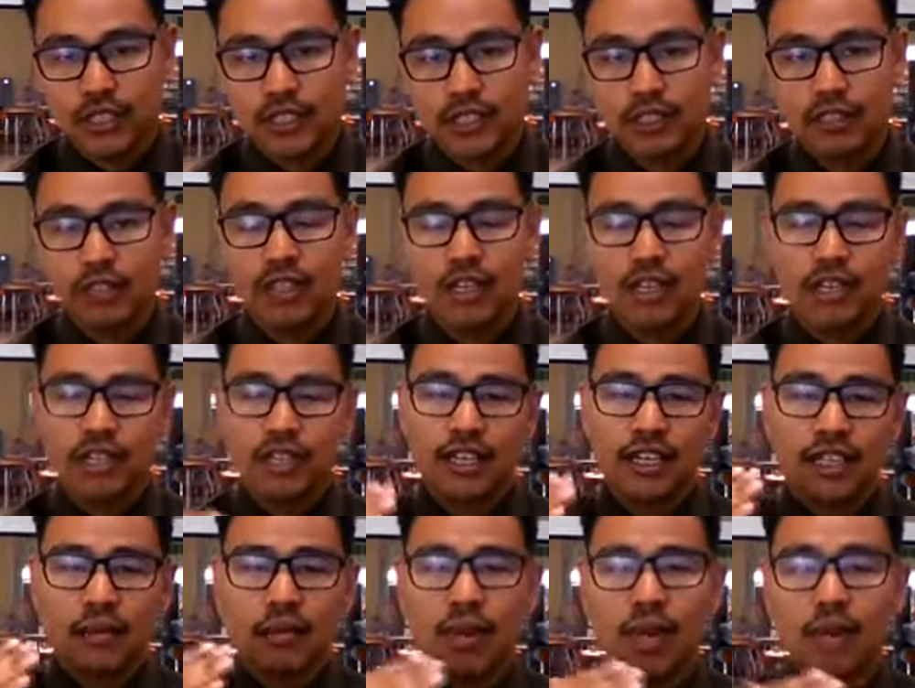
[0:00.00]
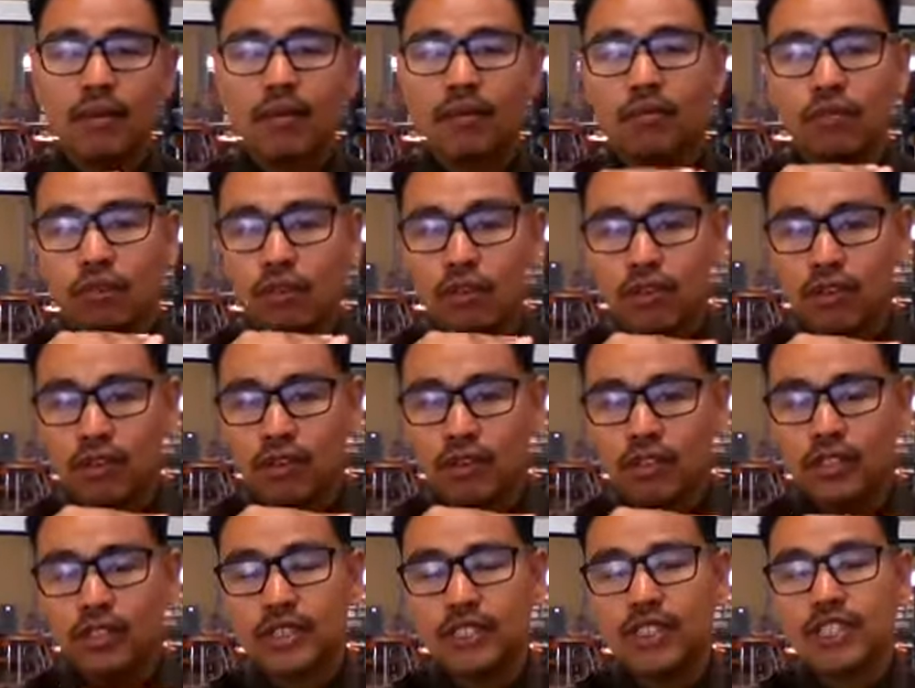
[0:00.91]
So you got a payment for
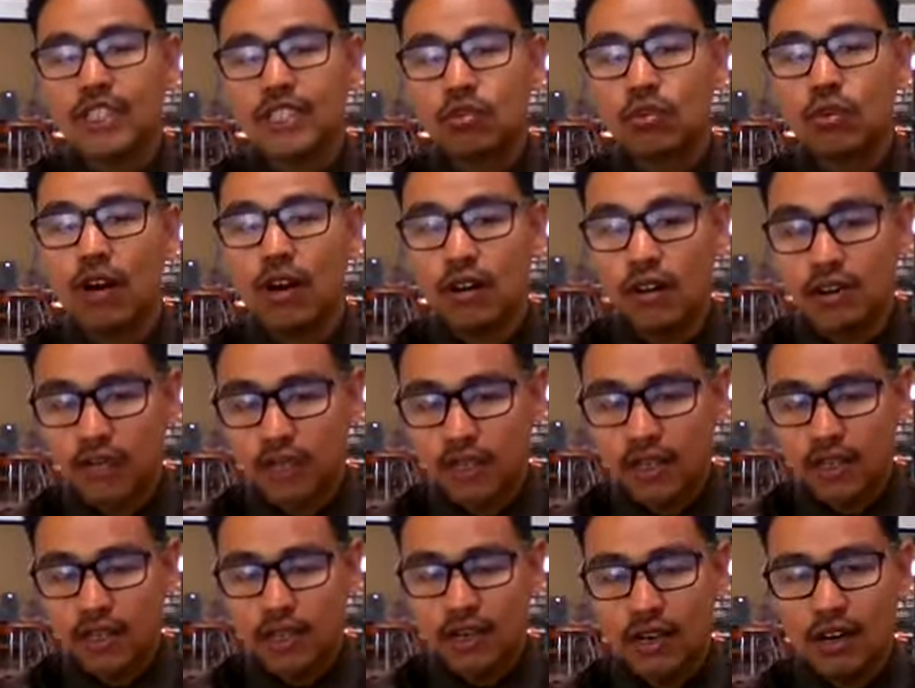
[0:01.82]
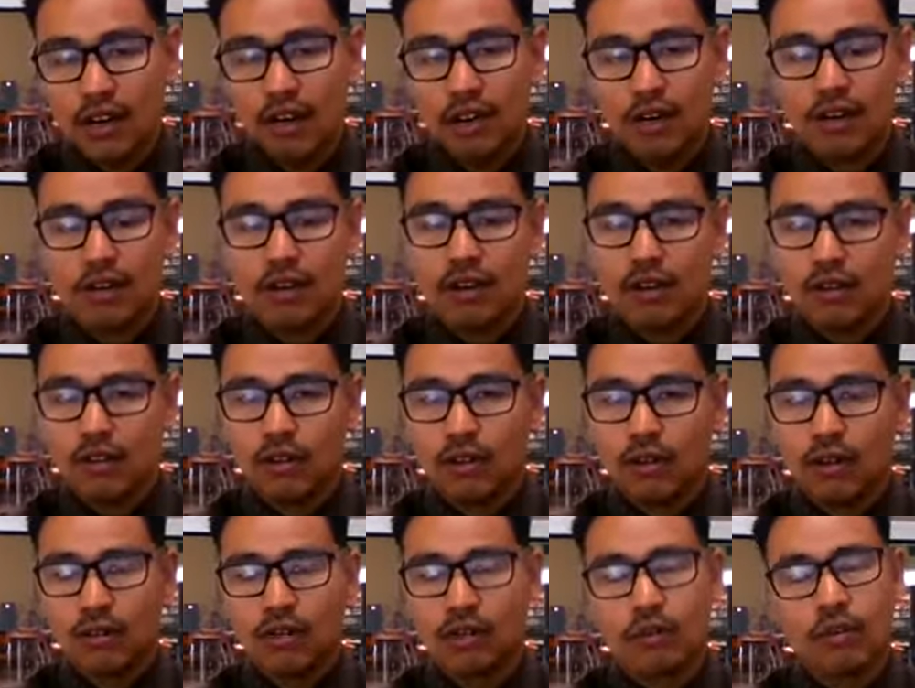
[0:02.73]
units at 12,
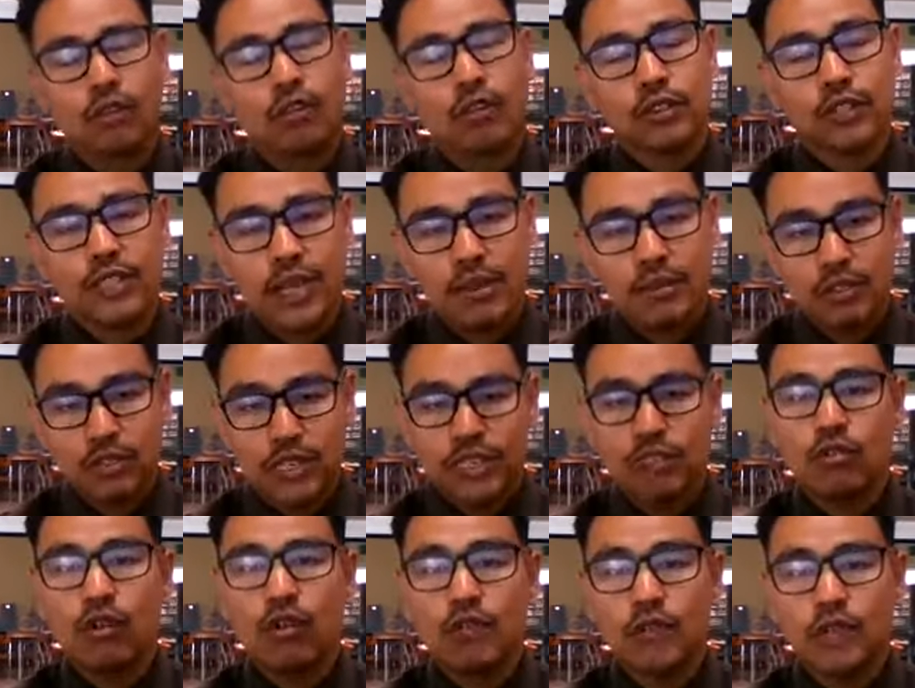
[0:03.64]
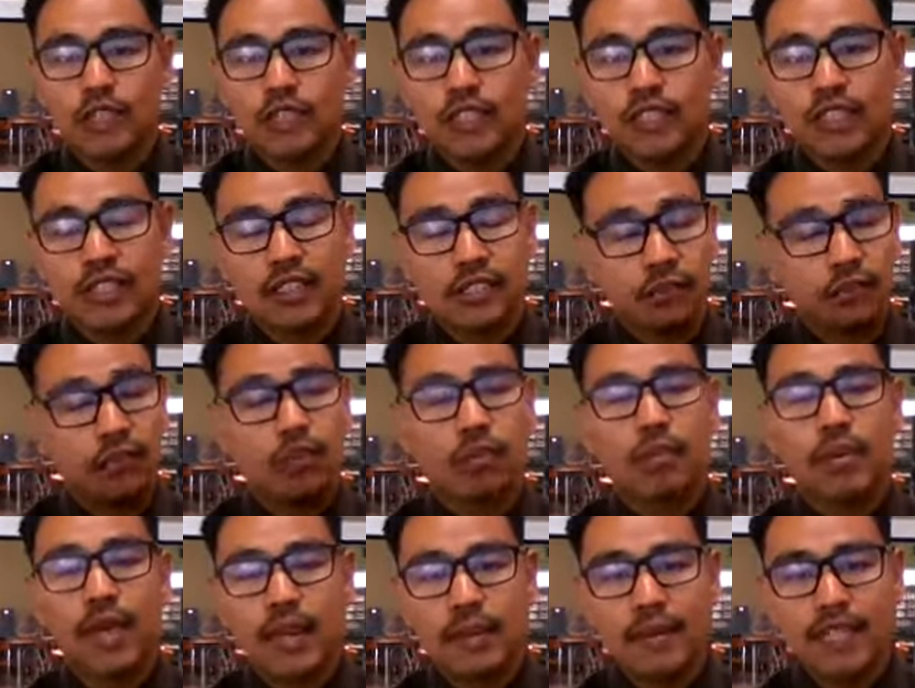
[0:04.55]
or for full-time, so at 12 units, you got the
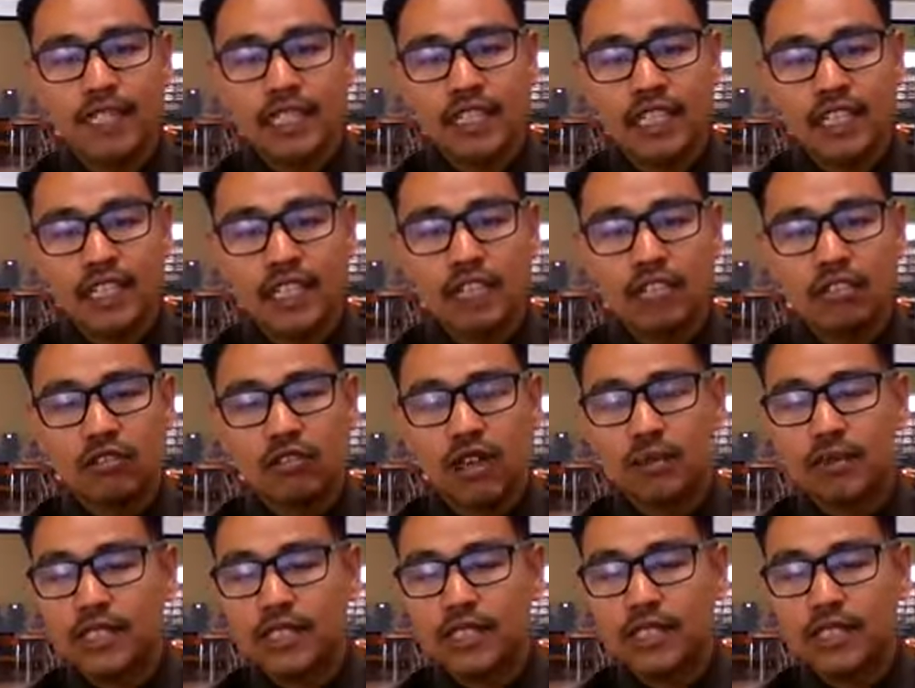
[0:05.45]
full payment, drop,